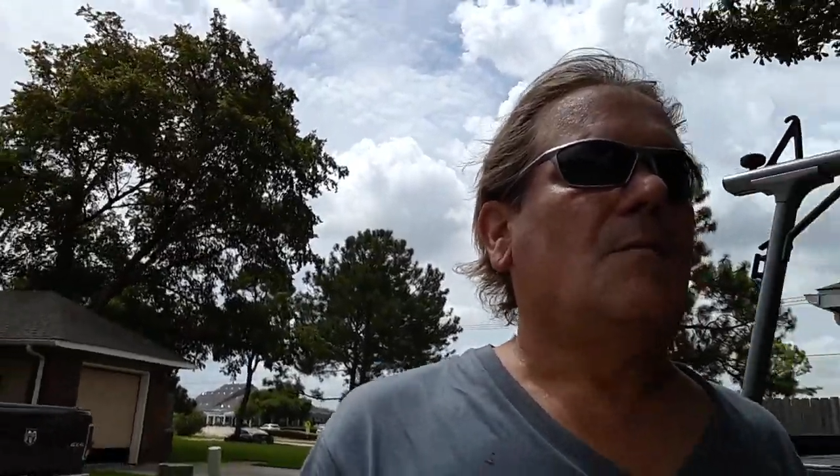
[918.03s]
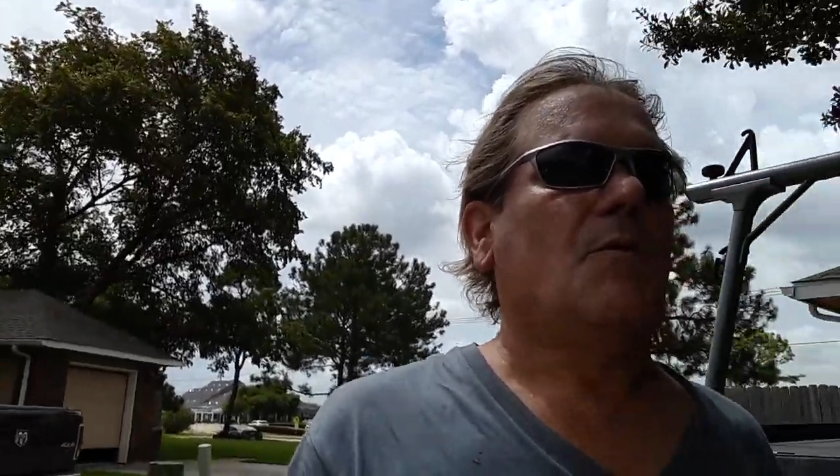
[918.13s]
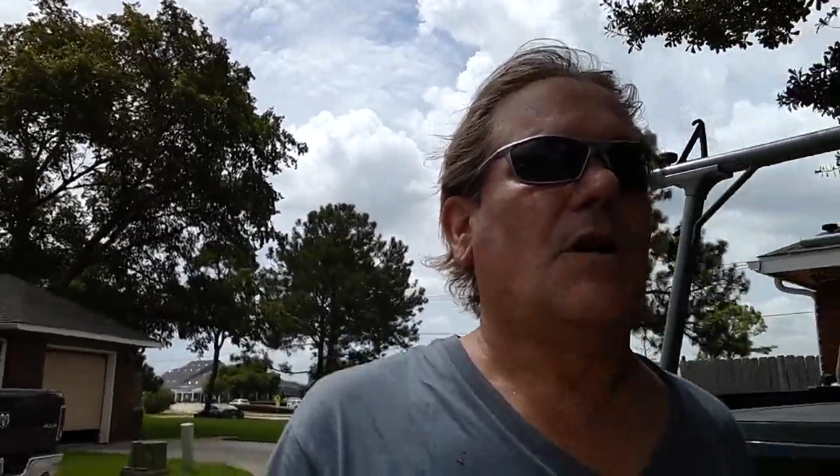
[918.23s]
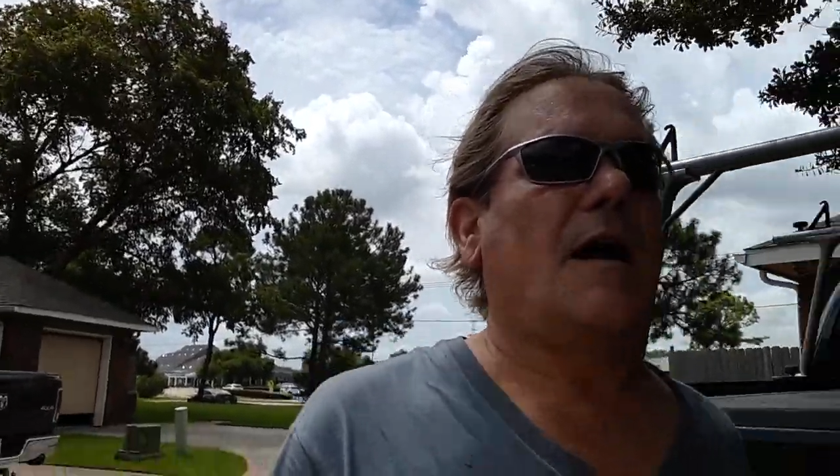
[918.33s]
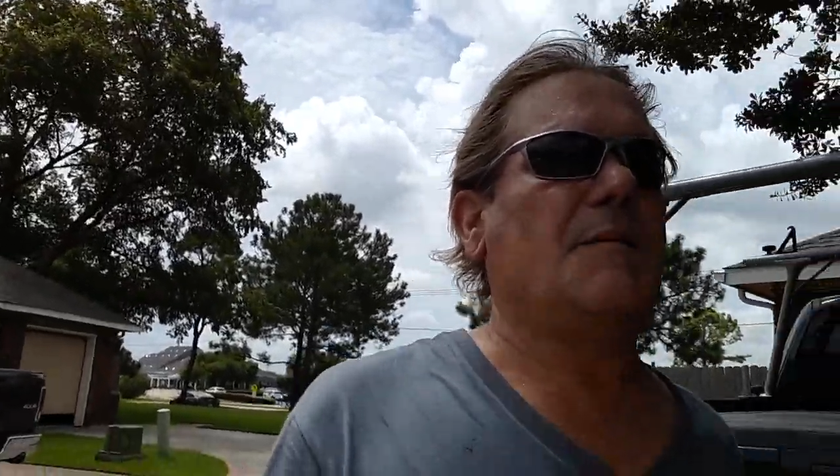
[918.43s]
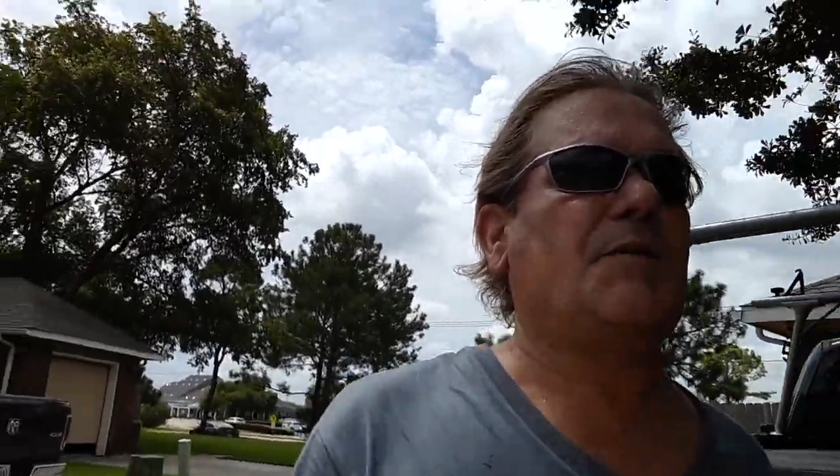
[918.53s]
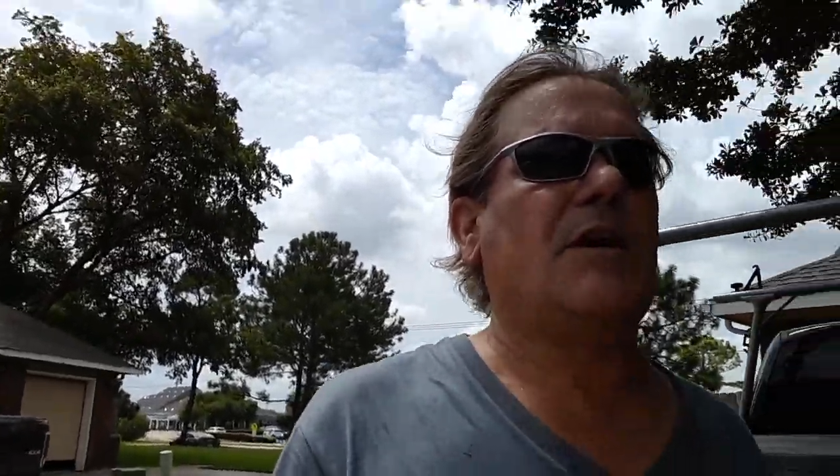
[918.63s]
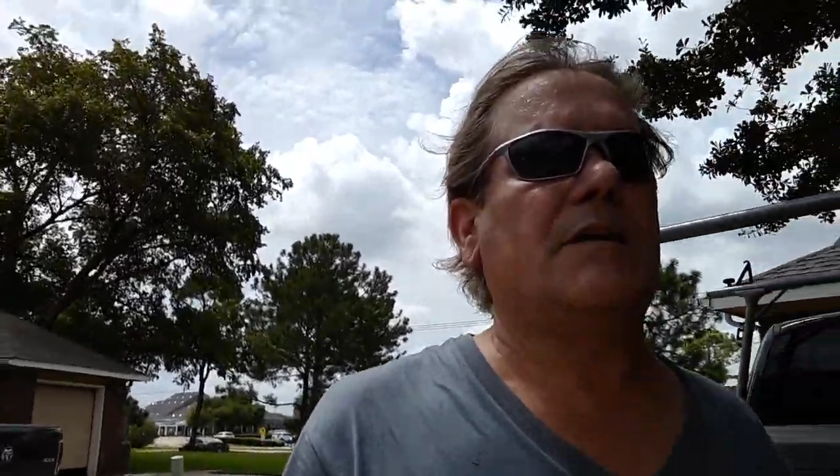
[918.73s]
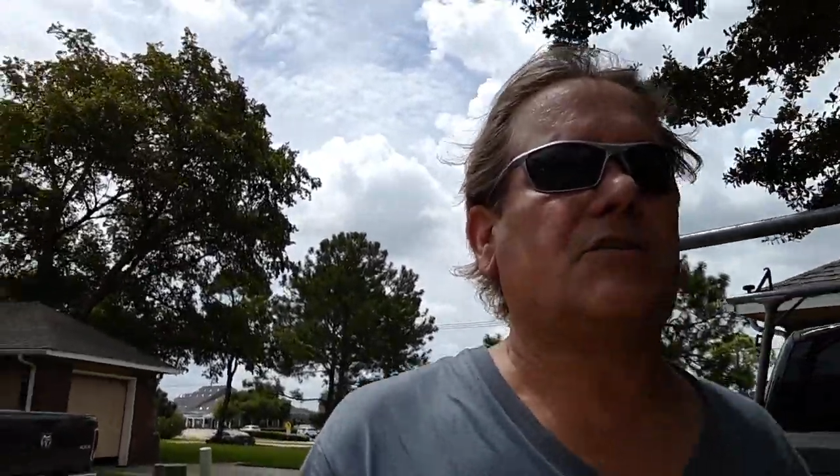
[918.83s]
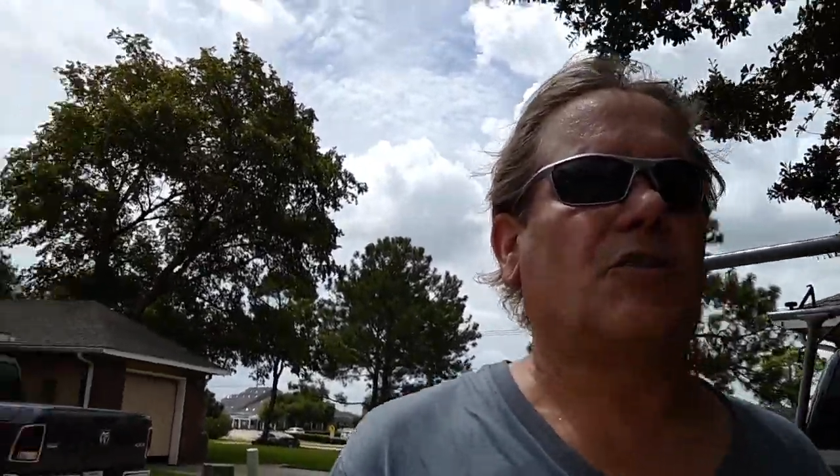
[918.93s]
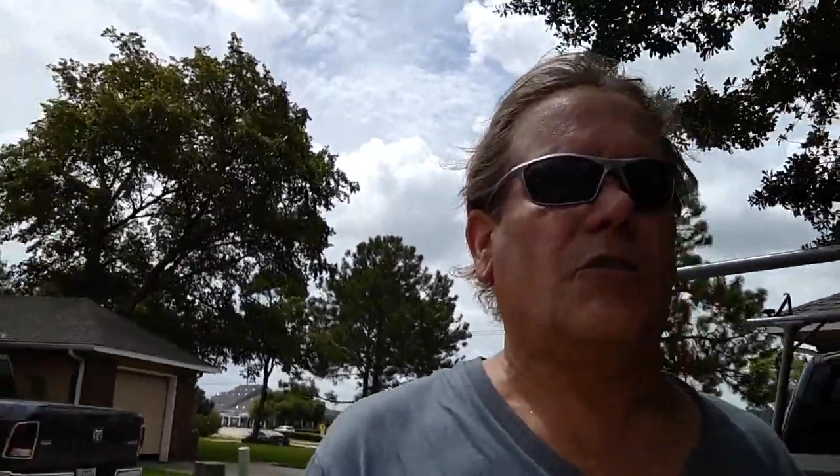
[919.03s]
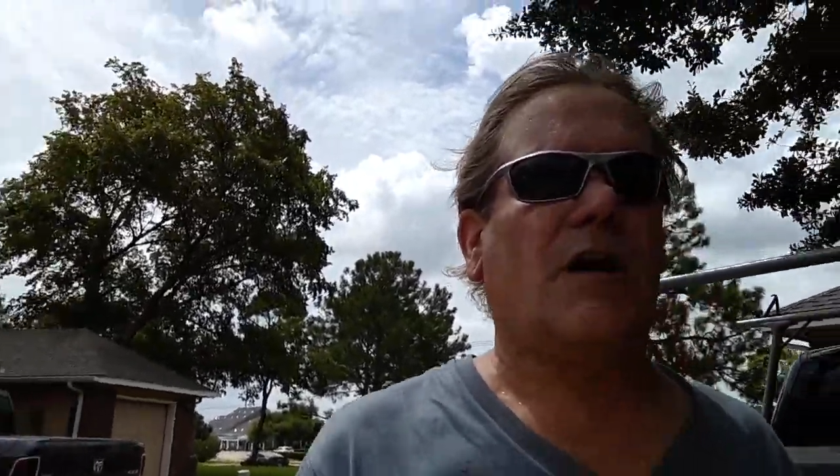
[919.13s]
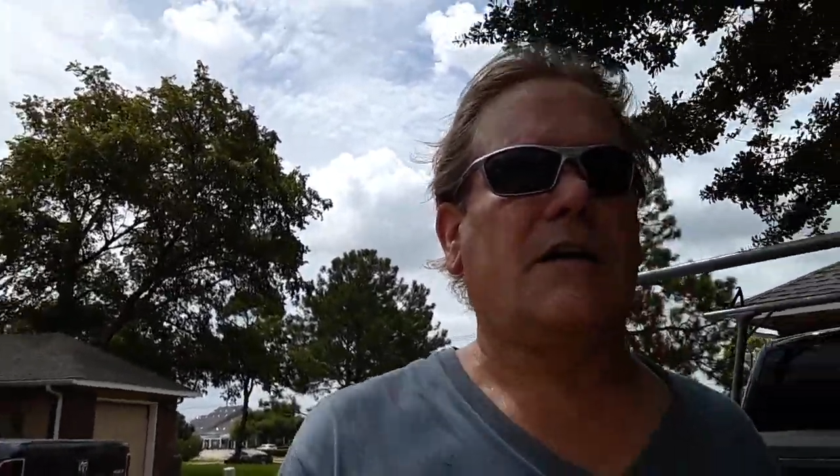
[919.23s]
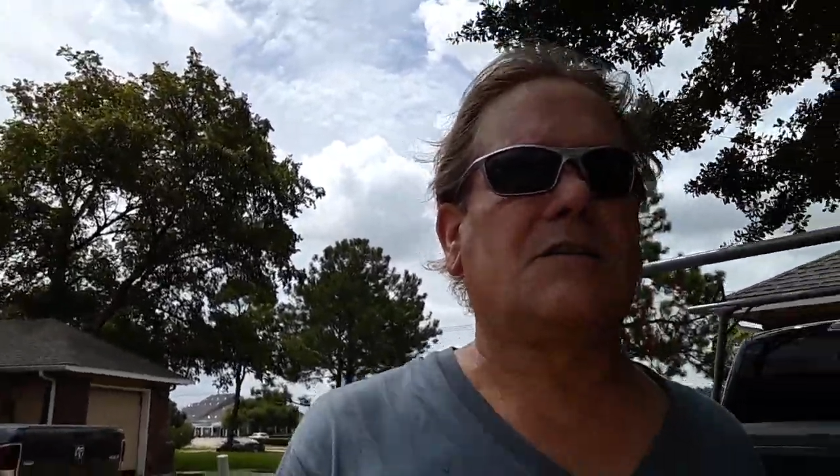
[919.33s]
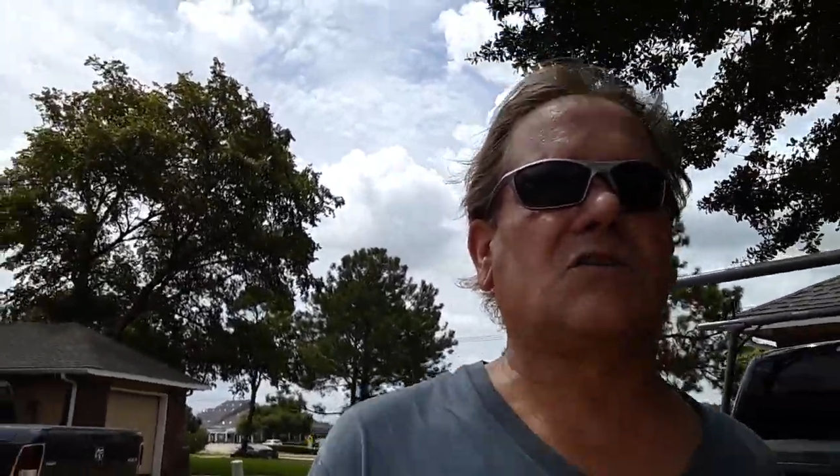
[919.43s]
But high pH, you know, the
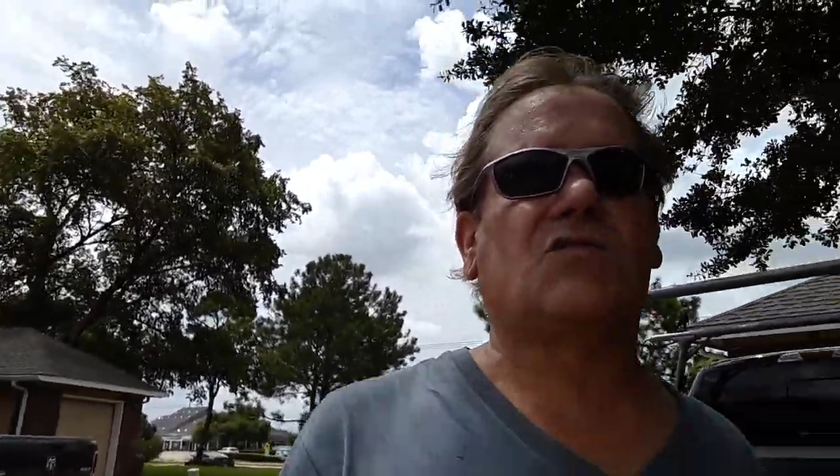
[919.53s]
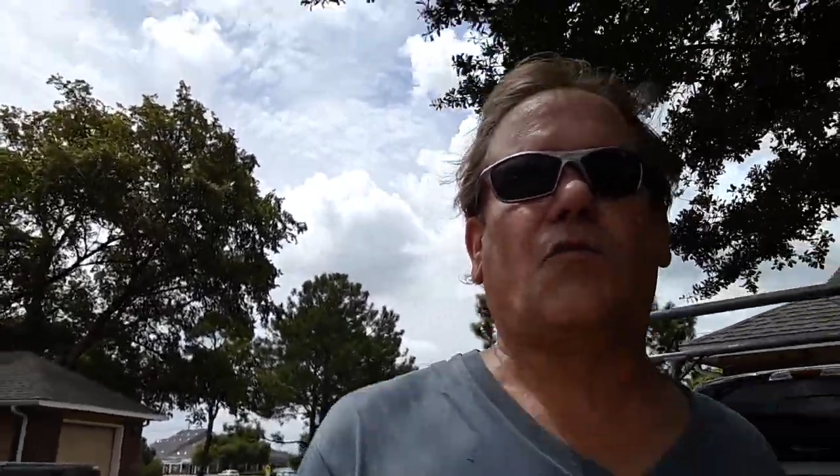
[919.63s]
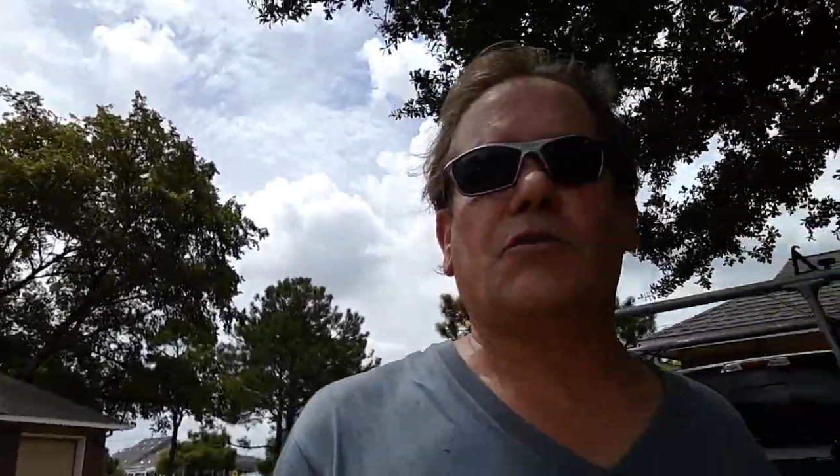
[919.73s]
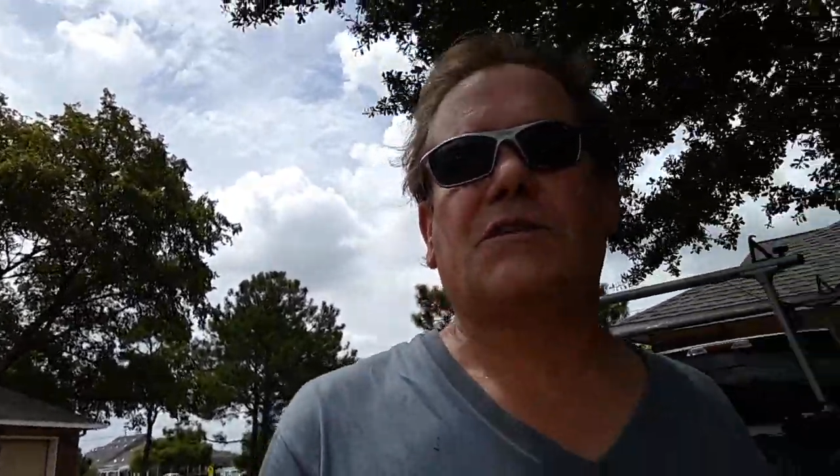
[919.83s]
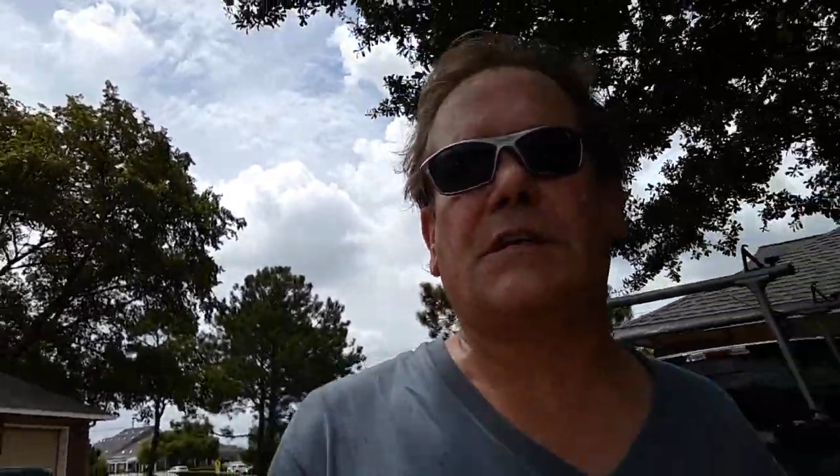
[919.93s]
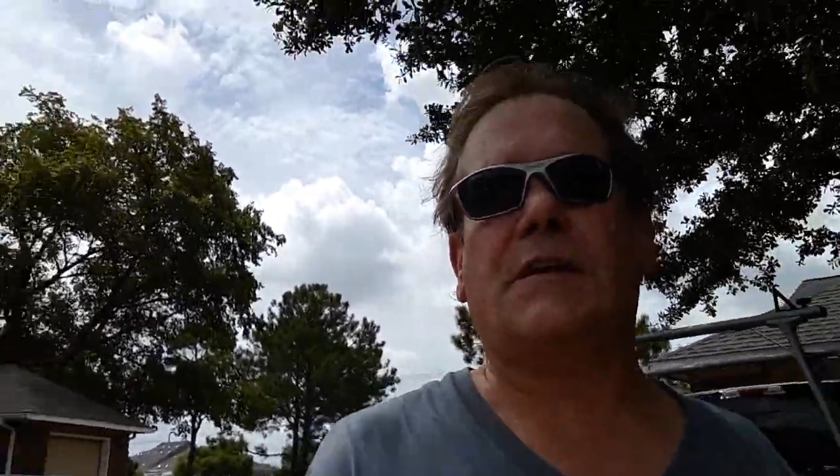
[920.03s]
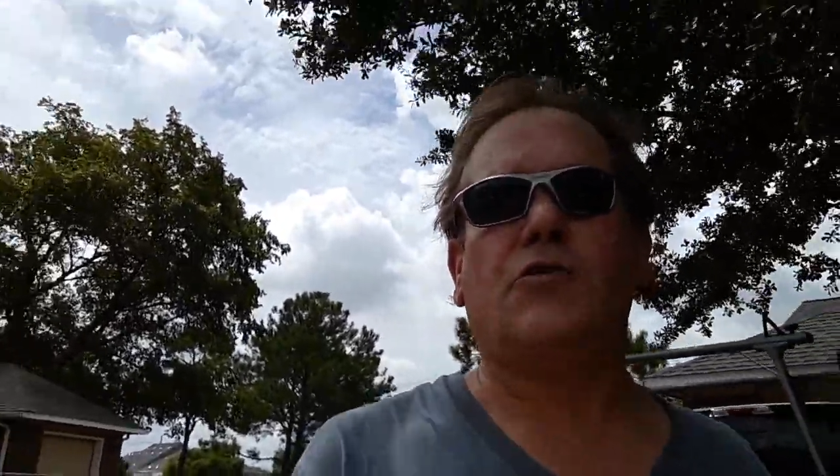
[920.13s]
highest is 14.